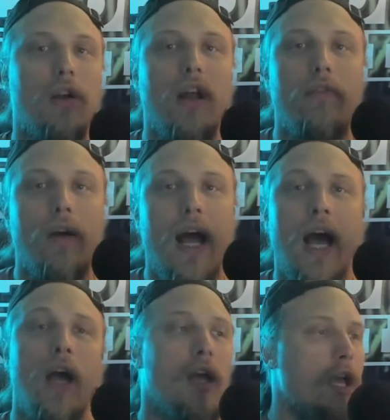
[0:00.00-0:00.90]
never
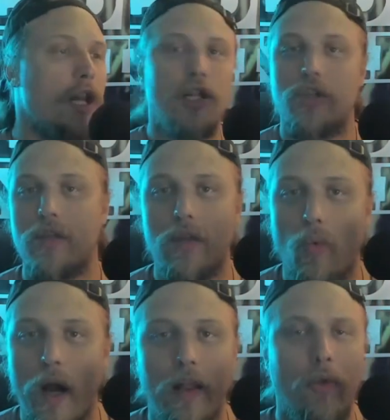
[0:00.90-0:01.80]
at, and it's just a
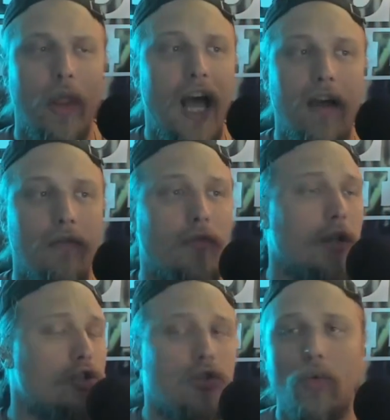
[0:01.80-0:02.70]
wildlife,
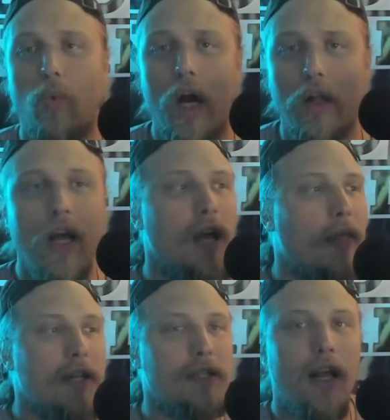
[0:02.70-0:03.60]

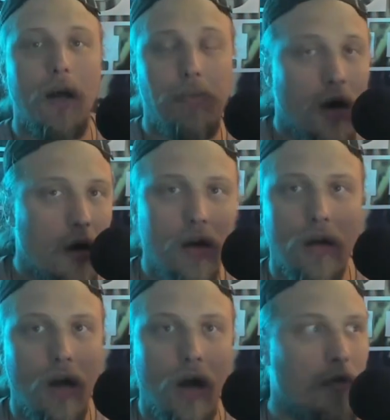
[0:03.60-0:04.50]
that's not
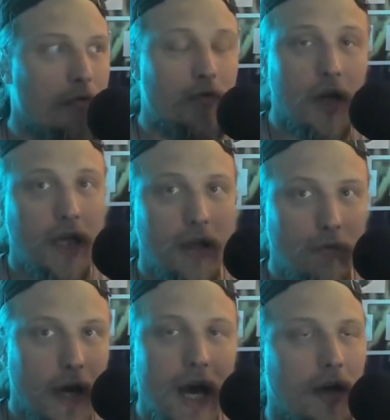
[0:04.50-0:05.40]
part of fucking
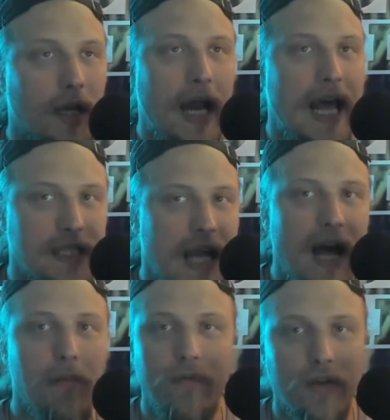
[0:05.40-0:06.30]
reality and has
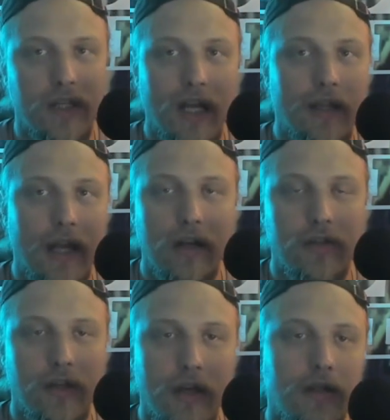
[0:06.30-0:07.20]
not been for
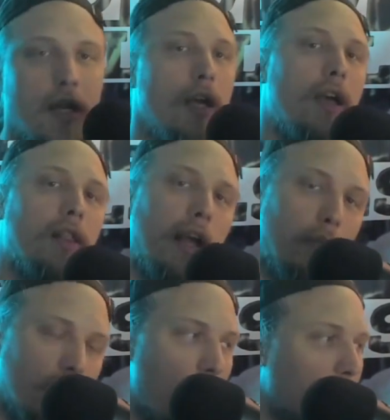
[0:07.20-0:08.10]
10,000 years. And like we
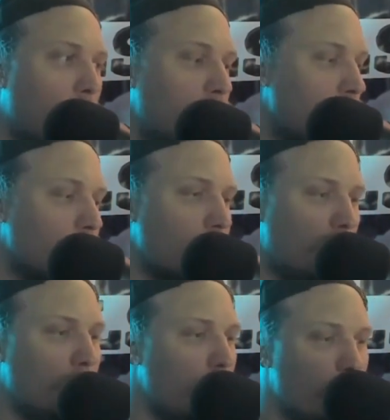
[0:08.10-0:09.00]
talked about, indigenous
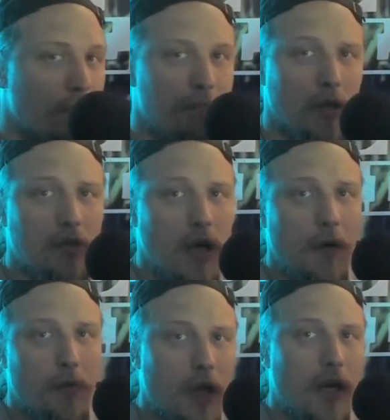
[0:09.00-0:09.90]
communities built
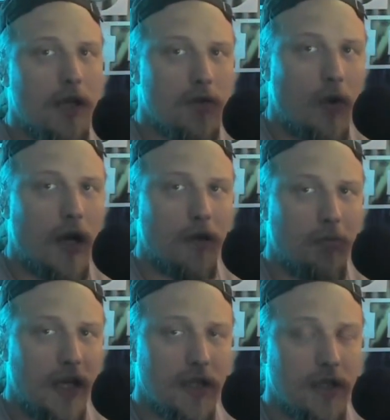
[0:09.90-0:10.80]
up a lot of these wild
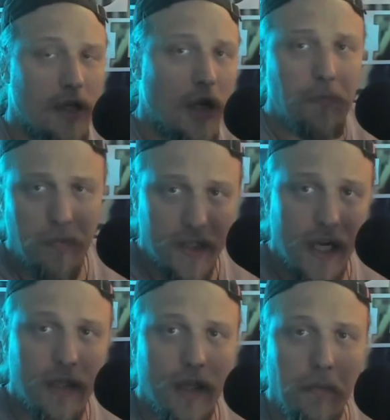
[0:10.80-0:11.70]
places and helped
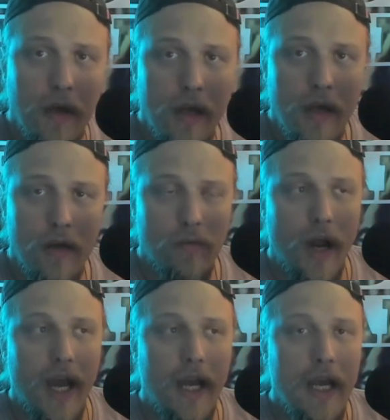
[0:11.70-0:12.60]
protect them,
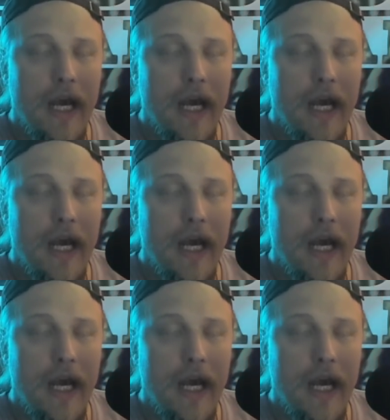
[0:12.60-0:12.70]
right?